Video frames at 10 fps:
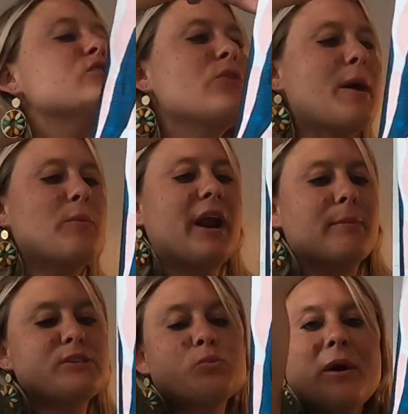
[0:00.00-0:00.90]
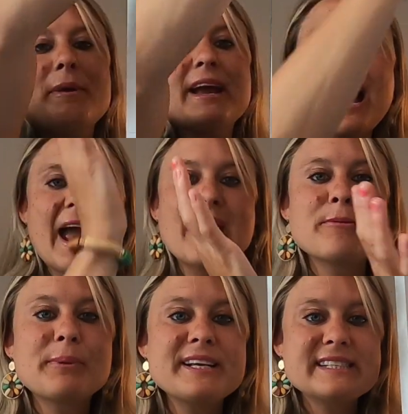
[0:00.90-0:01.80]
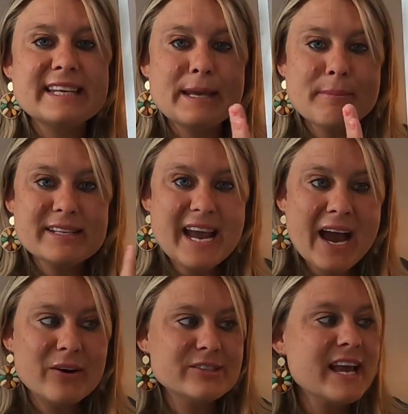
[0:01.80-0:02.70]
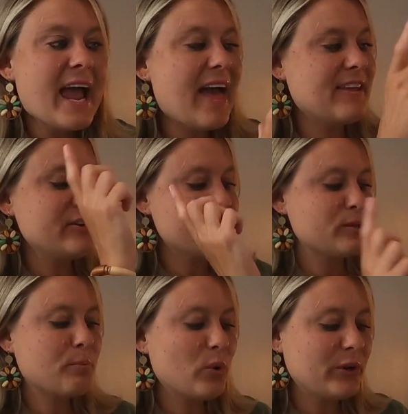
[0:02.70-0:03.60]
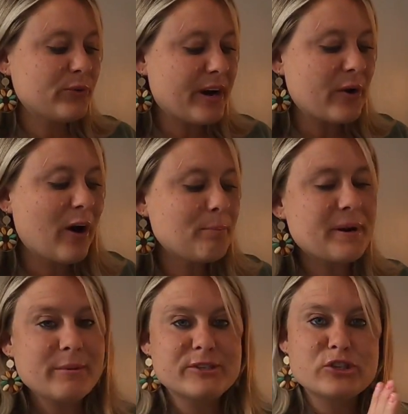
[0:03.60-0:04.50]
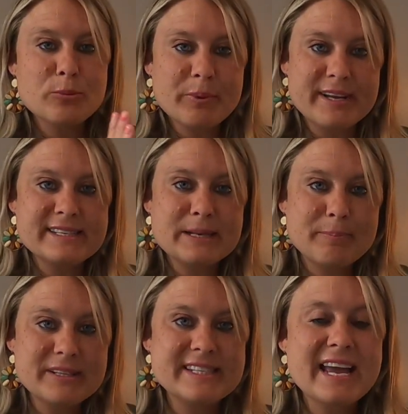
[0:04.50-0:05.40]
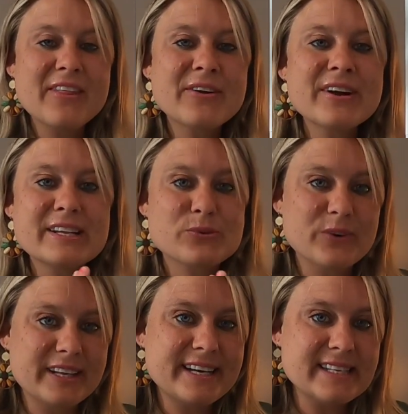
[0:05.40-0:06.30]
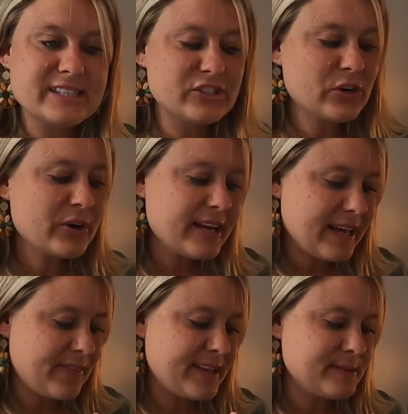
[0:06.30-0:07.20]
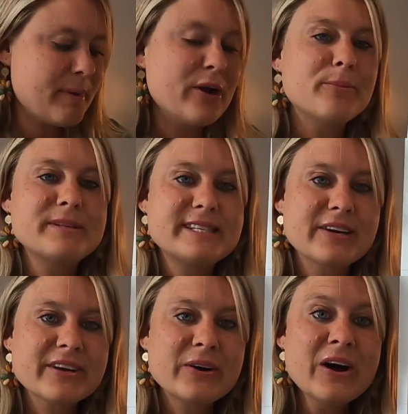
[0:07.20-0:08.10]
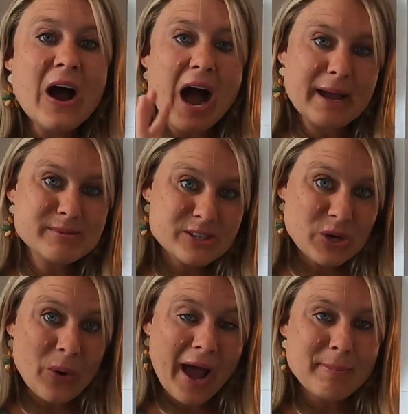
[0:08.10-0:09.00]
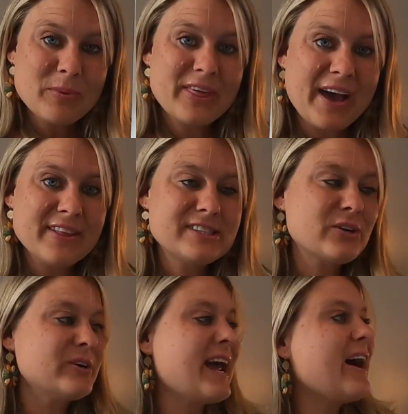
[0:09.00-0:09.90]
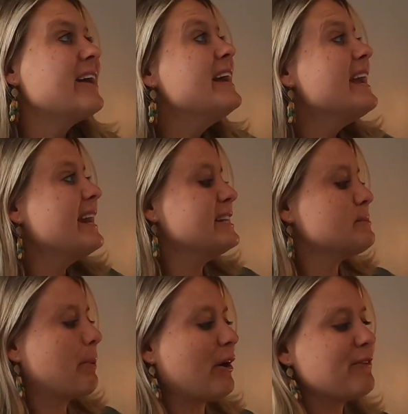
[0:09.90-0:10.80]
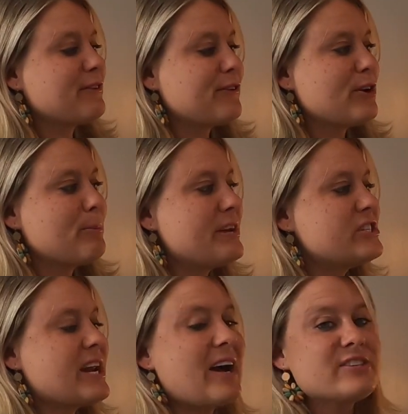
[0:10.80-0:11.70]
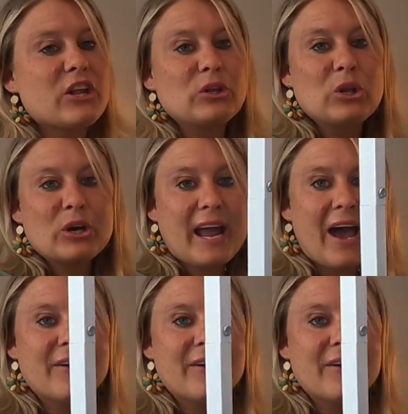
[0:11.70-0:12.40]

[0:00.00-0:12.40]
so then when I'm swimming, I have a place to keep my towels, and then you just pull it right off, but it was super easy to put together. It's really nice and sturdy in this metal material. I'm so happy with how this turned out. It is perfect for your beach towels. Look